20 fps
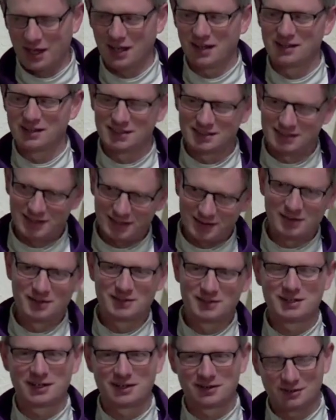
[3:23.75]
And sit down and
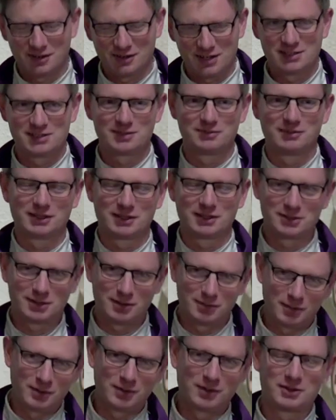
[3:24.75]
take a rest, and we'll get you a cup of
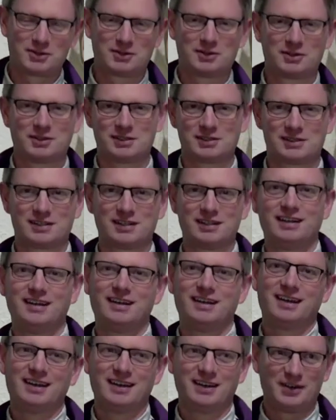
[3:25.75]
water and
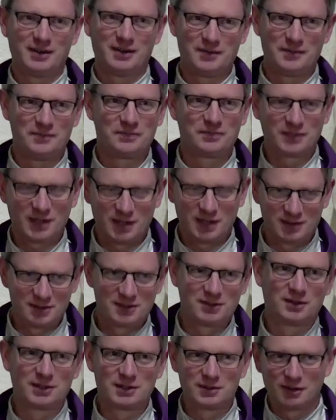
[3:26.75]
um, you
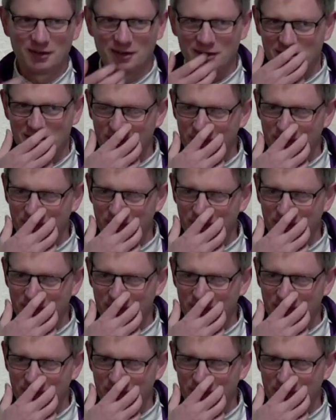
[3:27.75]
know, you all right.